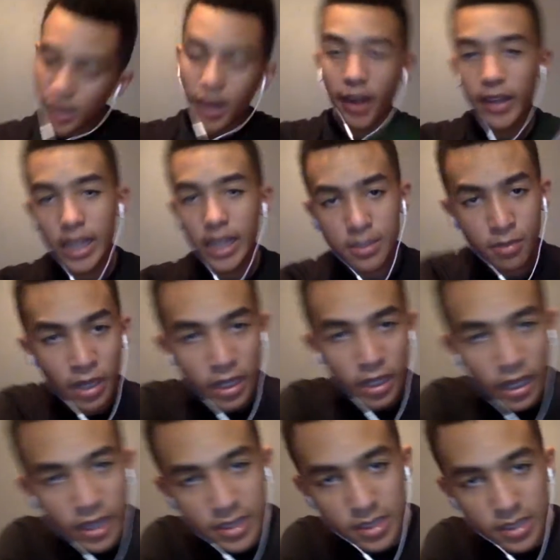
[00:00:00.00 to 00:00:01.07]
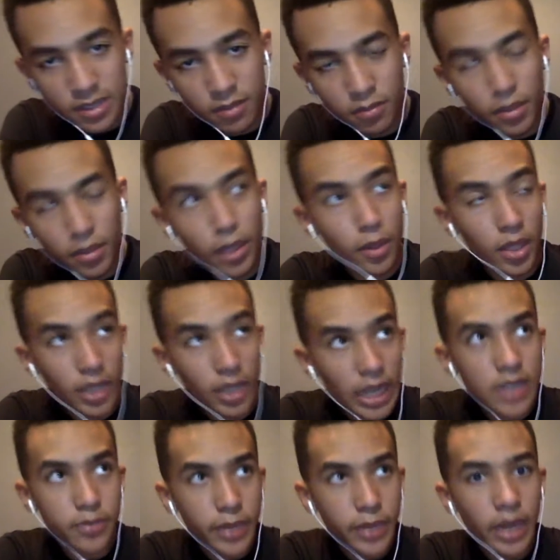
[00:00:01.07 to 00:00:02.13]
And last but
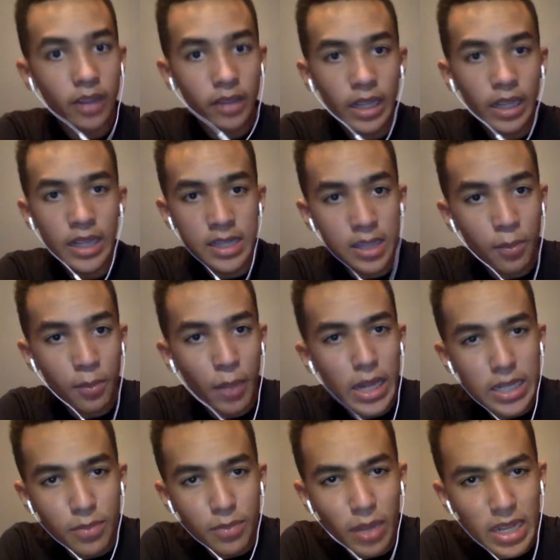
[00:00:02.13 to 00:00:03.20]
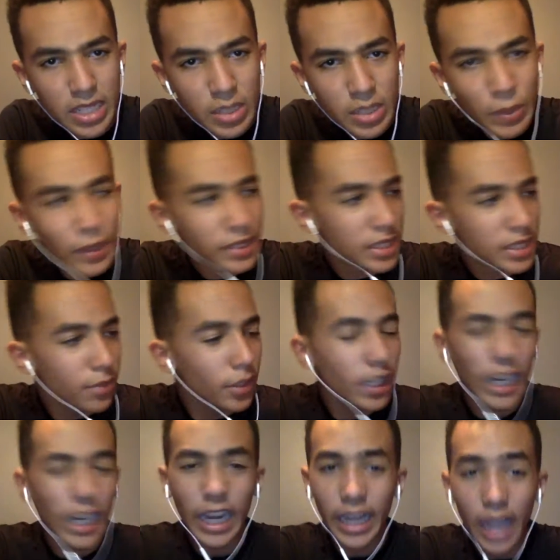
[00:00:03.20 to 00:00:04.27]
not least, the best basketball
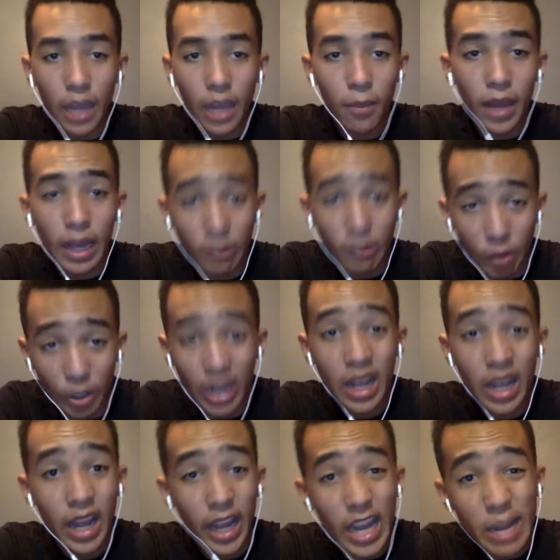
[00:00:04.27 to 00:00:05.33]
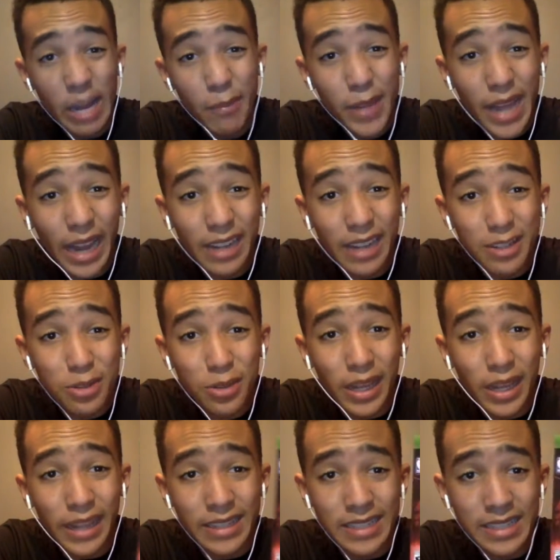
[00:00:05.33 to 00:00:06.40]
simulating game ever, NBA
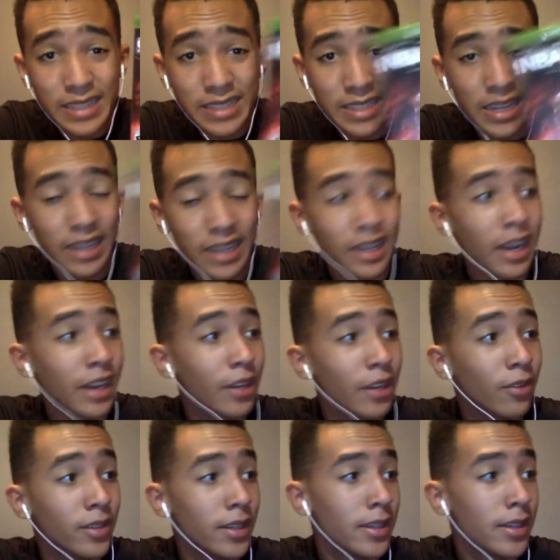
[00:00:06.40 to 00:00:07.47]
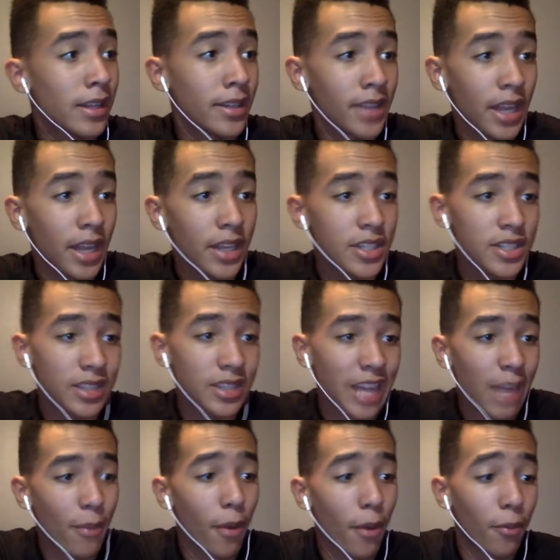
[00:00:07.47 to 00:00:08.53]
2K16. I know that they just
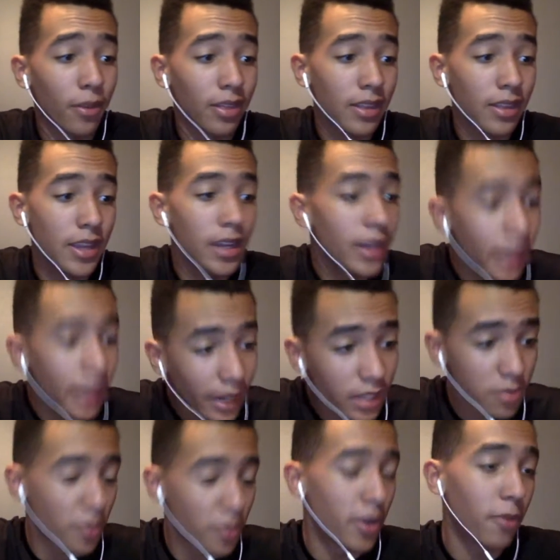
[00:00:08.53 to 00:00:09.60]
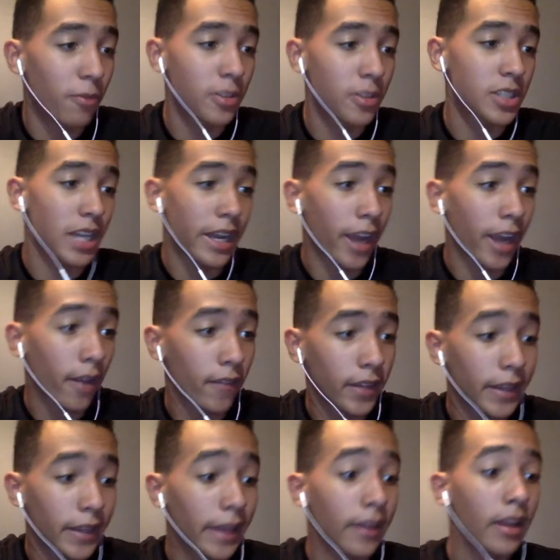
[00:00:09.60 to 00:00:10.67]
came out with the next one, which I have to
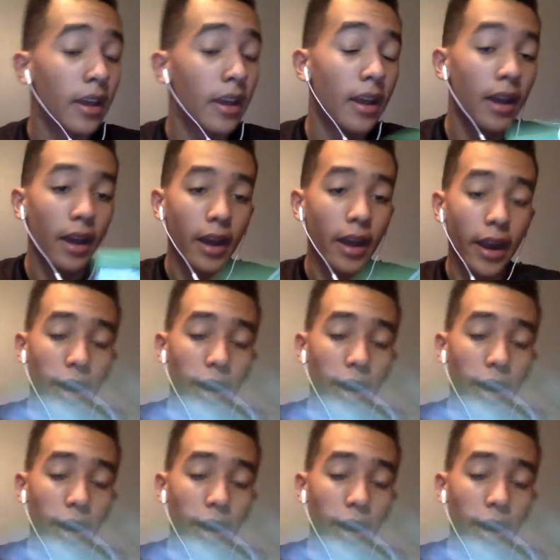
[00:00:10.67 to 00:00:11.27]
get. I